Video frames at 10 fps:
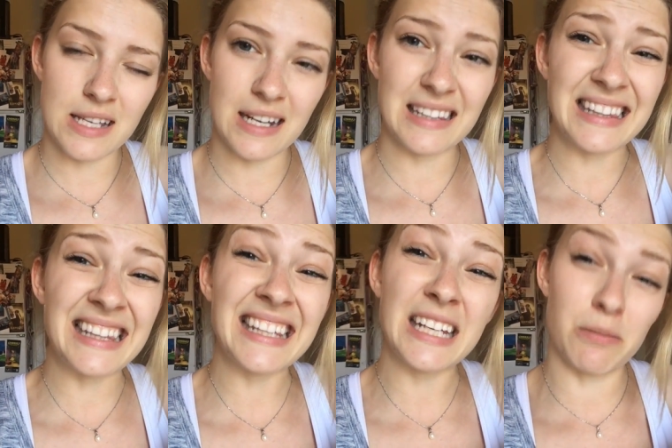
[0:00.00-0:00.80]
and a
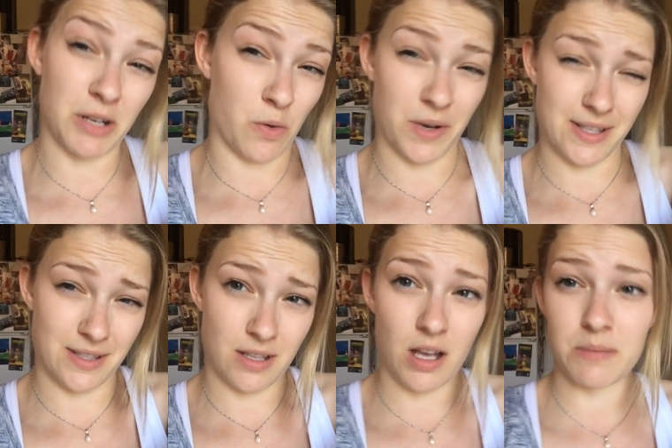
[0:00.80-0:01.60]
little bit of
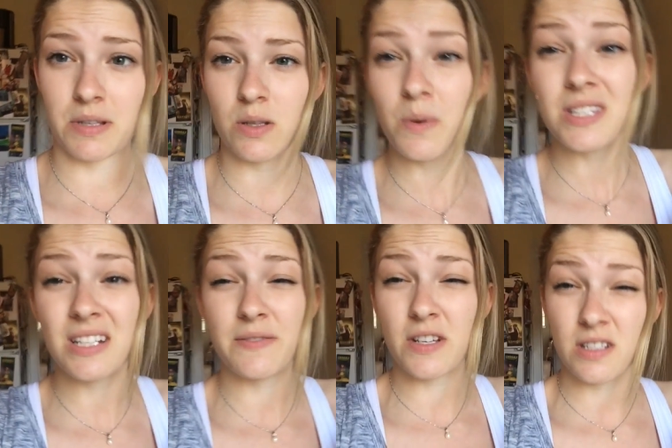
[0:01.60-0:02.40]
hoisin sauce because
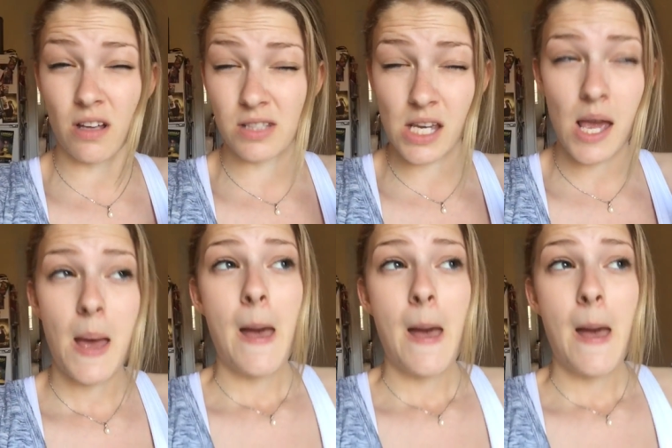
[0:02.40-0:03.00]
hoisin is very salty